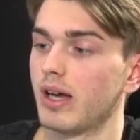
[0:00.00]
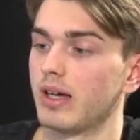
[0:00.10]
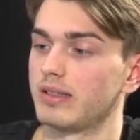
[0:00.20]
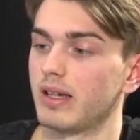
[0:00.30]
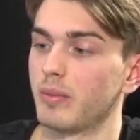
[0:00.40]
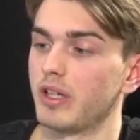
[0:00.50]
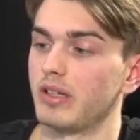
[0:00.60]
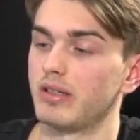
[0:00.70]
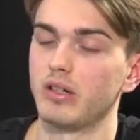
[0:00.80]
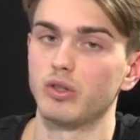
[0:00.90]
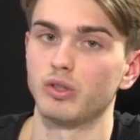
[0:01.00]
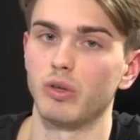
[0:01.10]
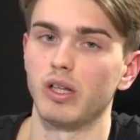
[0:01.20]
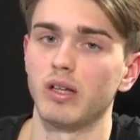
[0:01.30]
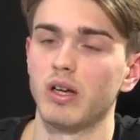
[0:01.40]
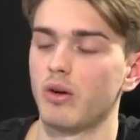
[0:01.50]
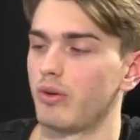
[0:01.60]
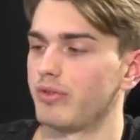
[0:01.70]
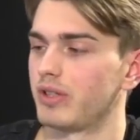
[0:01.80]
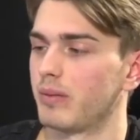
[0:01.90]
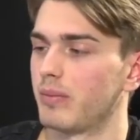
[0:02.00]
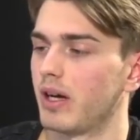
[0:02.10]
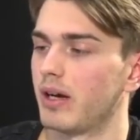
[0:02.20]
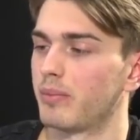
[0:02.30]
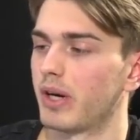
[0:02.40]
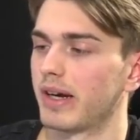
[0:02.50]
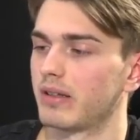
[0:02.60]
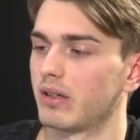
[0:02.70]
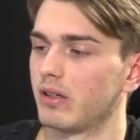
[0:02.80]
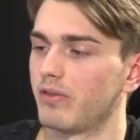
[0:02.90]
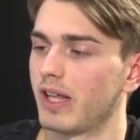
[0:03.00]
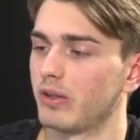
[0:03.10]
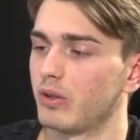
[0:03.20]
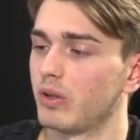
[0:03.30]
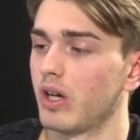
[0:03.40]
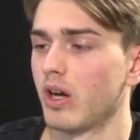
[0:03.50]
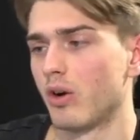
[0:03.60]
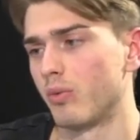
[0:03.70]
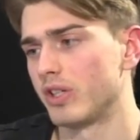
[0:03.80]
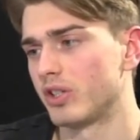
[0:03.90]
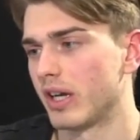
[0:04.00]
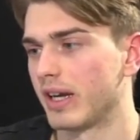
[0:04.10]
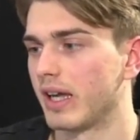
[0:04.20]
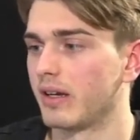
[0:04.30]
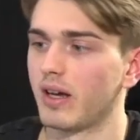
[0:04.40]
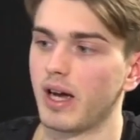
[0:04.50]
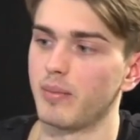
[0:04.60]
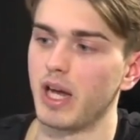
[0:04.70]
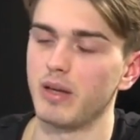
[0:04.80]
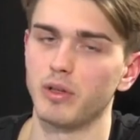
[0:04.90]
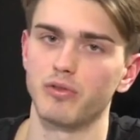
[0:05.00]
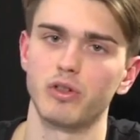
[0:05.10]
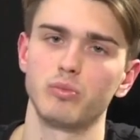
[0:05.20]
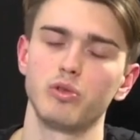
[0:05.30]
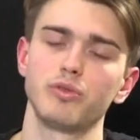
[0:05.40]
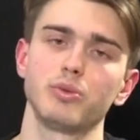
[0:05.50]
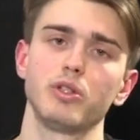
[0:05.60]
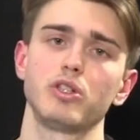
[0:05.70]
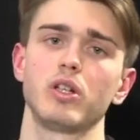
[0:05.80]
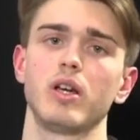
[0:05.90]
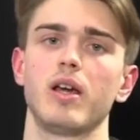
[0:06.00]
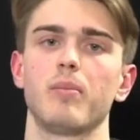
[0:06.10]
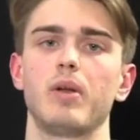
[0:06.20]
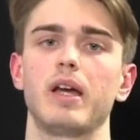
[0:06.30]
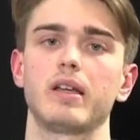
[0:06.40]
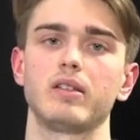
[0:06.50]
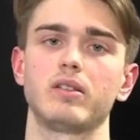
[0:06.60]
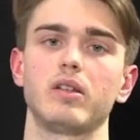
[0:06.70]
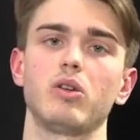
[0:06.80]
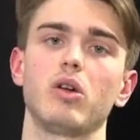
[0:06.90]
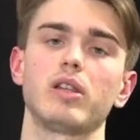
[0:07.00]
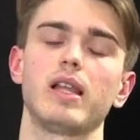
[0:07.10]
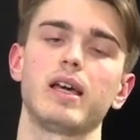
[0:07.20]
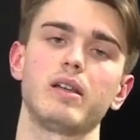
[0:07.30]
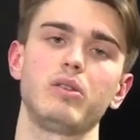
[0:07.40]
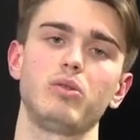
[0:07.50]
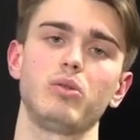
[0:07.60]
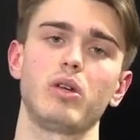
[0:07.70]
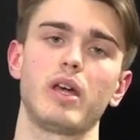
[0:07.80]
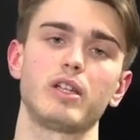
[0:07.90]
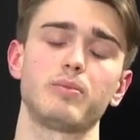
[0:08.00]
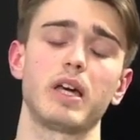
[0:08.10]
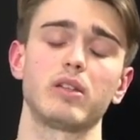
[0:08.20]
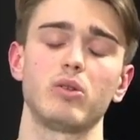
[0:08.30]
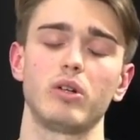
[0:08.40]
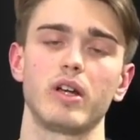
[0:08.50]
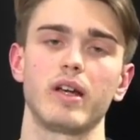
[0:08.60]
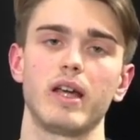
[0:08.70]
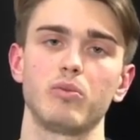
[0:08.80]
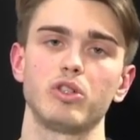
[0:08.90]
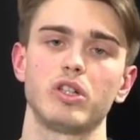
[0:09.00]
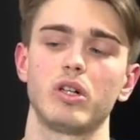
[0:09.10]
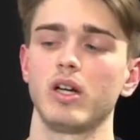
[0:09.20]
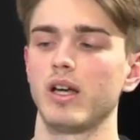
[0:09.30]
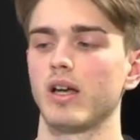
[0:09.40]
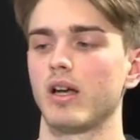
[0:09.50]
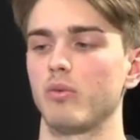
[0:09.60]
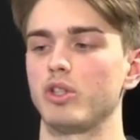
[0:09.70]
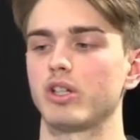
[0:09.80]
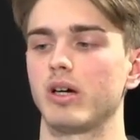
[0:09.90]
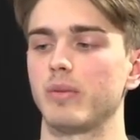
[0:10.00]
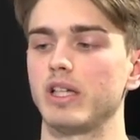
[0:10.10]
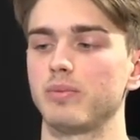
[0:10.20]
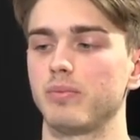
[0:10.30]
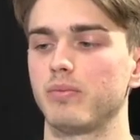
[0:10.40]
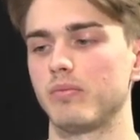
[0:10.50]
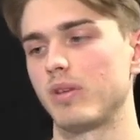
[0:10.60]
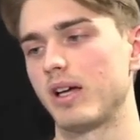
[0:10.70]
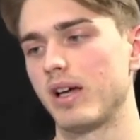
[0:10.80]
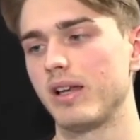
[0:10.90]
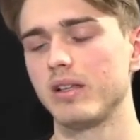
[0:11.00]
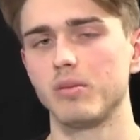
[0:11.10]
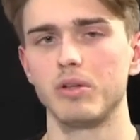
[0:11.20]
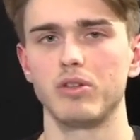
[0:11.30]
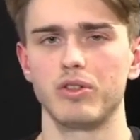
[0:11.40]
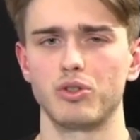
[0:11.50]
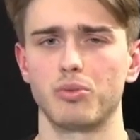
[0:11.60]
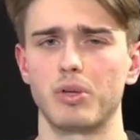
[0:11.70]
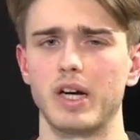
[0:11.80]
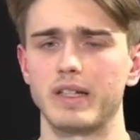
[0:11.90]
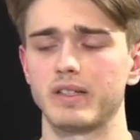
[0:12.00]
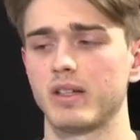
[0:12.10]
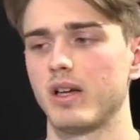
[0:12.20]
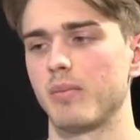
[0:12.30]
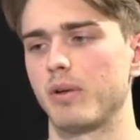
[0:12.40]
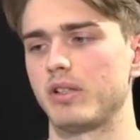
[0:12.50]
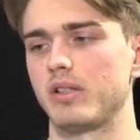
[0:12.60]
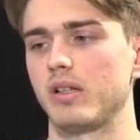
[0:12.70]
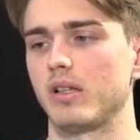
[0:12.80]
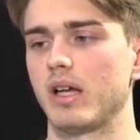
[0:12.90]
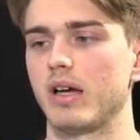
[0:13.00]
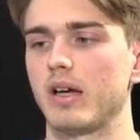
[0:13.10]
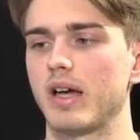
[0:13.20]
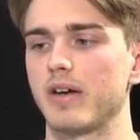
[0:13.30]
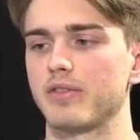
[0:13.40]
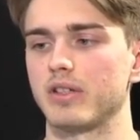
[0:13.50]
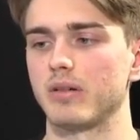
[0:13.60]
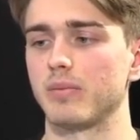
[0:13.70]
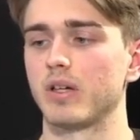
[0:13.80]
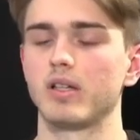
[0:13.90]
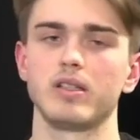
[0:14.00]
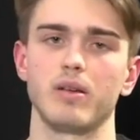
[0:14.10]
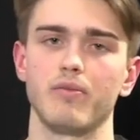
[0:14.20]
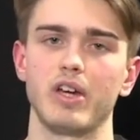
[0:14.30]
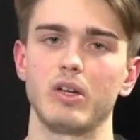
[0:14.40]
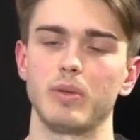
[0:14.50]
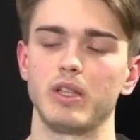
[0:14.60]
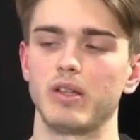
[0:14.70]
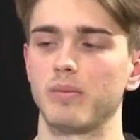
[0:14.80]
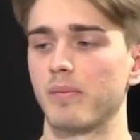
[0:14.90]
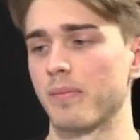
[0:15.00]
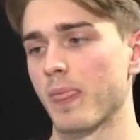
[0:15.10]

ideas here as well, with some practical value, which again, I'm aiming for moves which black is not likely to expect during a game, which come as a little bit of a surprise, but still have some venom in them.